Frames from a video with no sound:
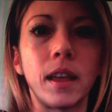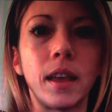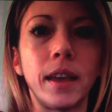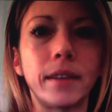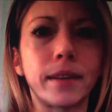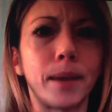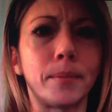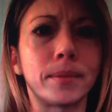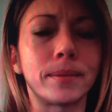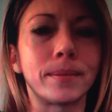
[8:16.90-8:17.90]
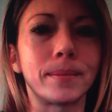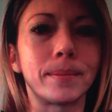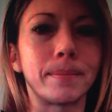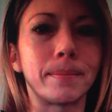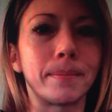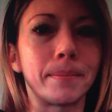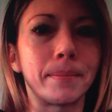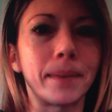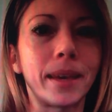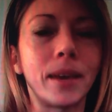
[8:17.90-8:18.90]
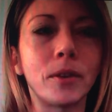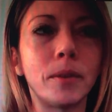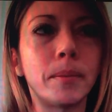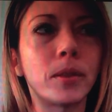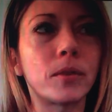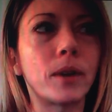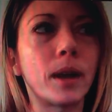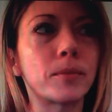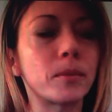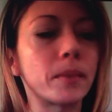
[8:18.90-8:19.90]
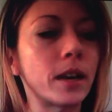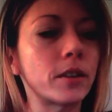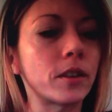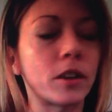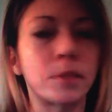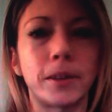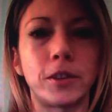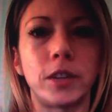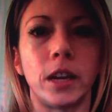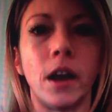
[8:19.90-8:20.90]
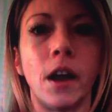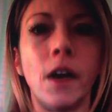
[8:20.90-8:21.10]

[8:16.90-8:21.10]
8 times. I can't remember the reps. Oh my gosh, I lost my sheet.